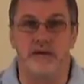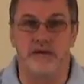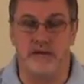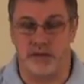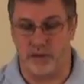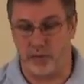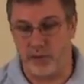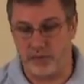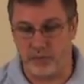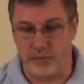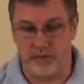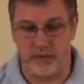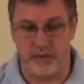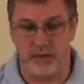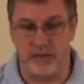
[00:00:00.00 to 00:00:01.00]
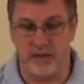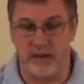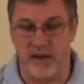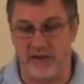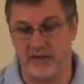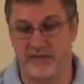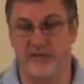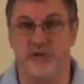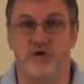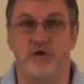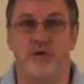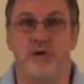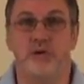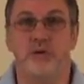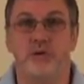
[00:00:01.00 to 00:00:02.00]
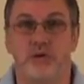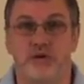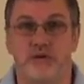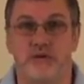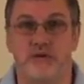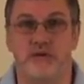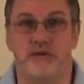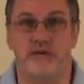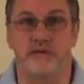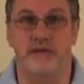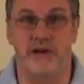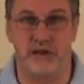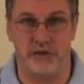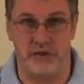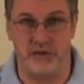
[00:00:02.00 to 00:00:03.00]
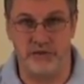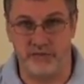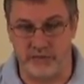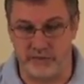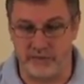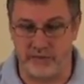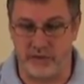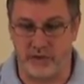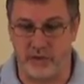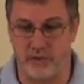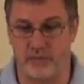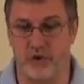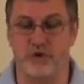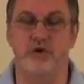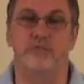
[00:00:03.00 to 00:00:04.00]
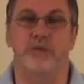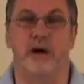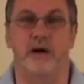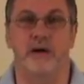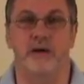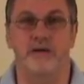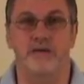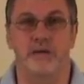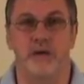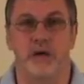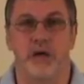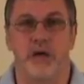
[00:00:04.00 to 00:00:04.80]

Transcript: equipped with a nice feature which is very useful for commercial pilots